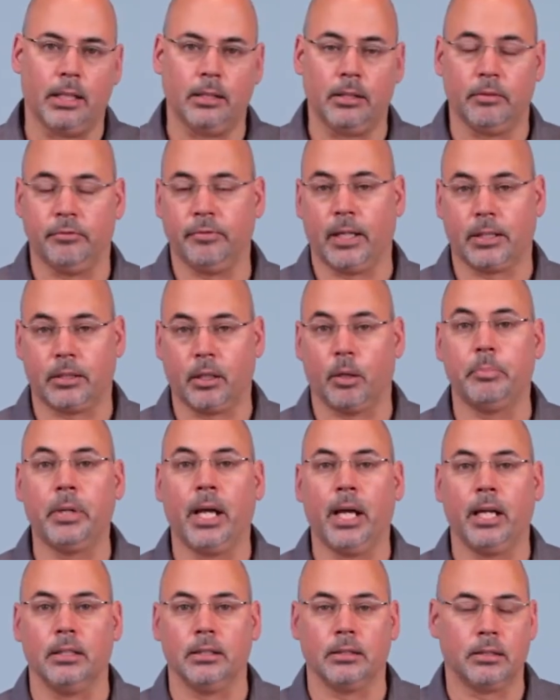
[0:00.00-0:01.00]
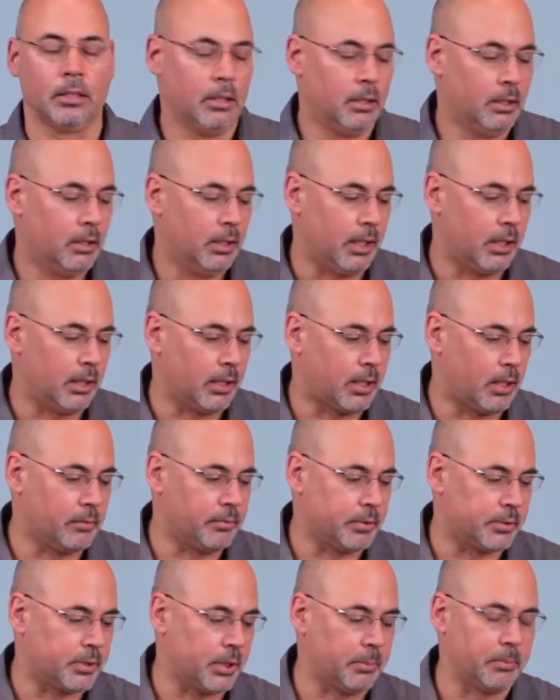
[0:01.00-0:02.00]
In fact, our patent
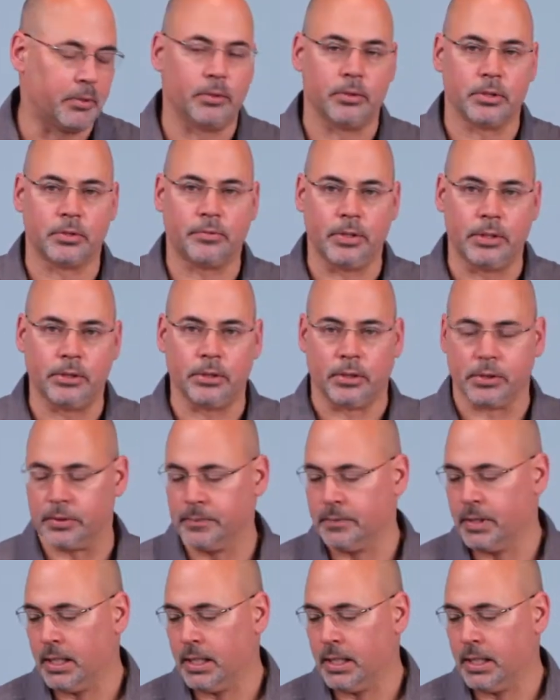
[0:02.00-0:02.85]
covers some of those features.